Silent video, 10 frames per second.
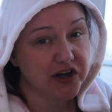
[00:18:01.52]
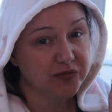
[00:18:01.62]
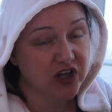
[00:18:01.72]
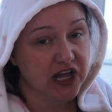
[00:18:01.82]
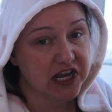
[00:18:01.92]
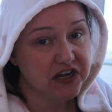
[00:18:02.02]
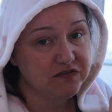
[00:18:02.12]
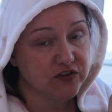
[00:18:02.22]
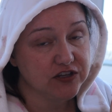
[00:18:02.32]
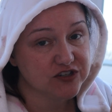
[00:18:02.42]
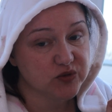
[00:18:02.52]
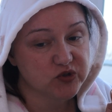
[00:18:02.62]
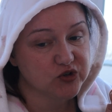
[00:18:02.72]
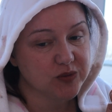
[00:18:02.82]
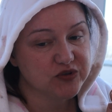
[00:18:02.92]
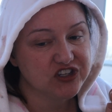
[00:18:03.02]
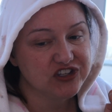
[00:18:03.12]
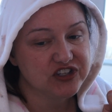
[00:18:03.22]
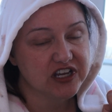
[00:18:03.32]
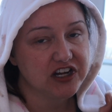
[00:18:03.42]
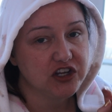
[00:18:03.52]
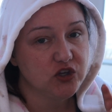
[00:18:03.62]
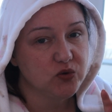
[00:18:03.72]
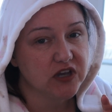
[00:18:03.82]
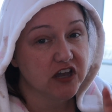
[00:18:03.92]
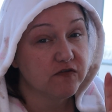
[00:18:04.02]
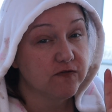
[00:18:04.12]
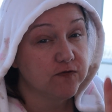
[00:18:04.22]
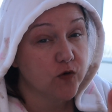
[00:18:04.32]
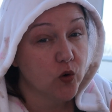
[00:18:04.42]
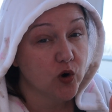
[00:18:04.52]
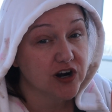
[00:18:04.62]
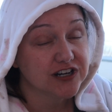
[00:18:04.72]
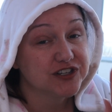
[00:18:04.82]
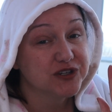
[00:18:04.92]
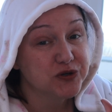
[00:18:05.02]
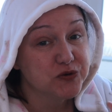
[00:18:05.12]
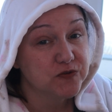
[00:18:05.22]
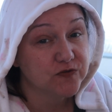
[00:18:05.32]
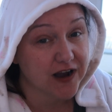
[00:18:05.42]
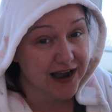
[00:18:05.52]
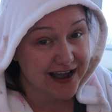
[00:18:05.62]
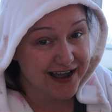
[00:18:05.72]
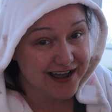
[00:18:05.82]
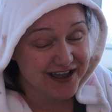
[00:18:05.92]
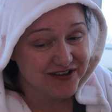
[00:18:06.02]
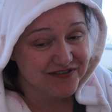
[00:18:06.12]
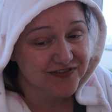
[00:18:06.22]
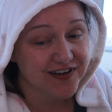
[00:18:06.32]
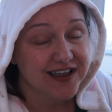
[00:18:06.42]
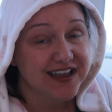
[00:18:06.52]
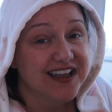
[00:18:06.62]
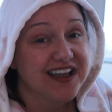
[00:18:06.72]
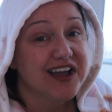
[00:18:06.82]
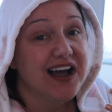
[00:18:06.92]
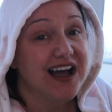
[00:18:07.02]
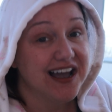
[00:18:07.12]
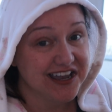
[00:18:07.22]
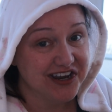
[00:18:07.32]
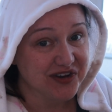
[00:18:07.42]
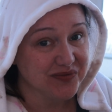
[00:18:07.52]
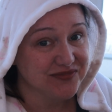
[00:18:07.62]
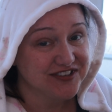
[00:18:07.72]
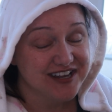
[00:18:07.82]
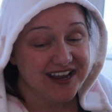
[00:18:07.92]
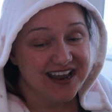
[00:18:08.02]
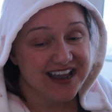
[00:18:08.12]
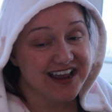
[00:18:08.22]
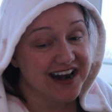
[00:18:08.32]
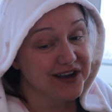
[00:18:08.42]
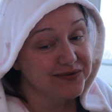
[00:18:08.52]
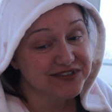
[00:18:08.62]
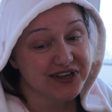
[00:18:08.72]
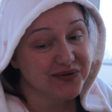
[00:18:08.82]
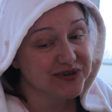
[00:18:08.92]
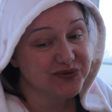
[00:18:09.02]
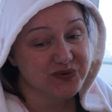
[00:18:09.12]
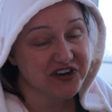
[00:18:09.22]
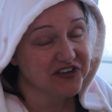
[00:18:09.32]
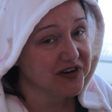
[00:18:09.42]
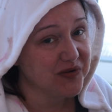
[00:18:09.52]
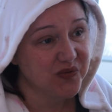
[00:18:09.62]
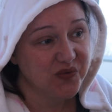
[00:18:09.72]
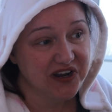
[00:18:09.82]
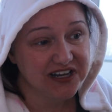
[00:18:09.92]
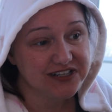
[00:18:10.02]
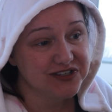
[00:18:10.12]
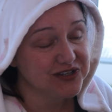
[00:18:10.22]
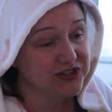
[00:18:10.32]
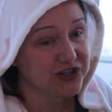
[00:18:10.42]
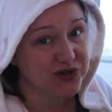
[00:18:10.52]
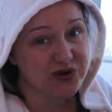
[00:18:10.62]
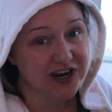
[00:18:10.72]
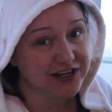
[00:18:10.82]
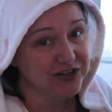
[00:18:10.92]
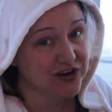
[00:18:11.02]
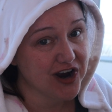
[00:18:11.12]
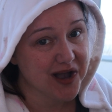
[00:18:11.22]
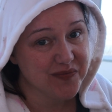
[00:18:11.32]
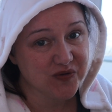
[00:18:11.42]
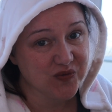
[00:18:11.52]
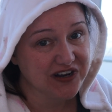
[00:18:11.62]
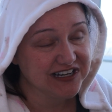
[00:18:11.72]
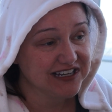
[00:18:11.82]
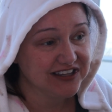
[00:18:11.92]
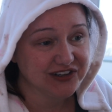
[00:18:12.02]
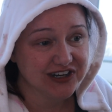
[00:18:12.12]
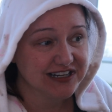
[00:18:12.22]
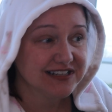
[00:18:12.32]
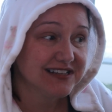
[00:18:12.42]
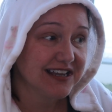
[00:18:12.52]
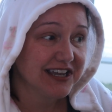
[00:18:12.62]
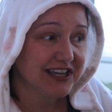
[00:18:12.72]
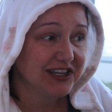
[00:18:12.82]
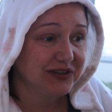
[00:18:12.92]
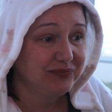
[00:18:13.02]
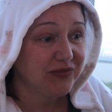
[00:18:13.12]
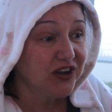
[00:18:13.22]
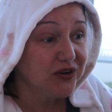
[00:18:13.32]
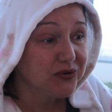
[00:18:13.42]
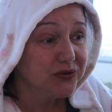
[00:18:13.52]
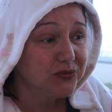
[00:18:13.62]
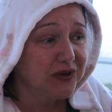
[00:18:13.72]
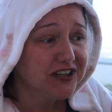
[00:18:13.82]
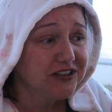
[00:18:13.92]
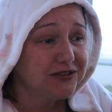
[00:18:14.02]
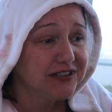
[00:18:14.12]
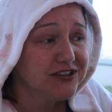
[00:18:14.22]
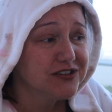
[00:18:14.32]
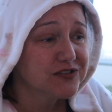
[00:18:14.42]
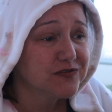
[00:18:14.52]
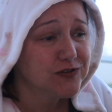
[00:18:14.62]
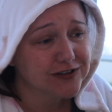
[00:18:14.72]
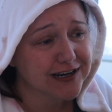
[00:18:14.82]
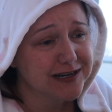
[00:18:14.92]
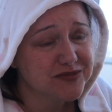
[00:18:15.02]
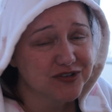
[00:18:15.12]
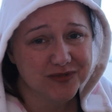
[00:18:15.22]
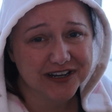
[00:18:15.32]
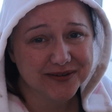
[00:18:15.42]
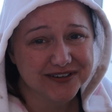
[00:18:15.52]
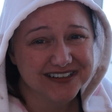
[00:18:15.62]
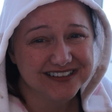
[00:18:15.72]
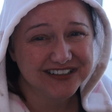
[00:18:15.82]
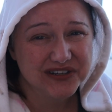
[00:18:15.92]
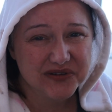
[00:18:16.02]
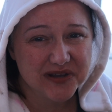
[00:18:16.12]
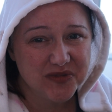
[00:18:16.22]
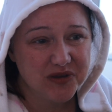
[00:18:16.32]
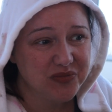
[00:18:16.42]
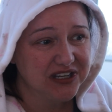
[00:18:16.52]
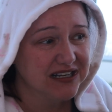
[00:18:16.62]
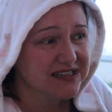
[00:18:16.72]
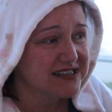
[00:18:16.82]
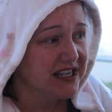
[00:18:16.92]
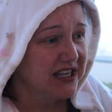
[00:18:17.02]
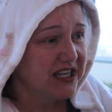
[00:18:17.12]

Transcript: bottom line for their subscription said you get 4 to 5 items. And I was always wondering, when is the shoe gonna drop and one day they're gonna say, oh, well, here's 4 items from now on. You know what I mean? Because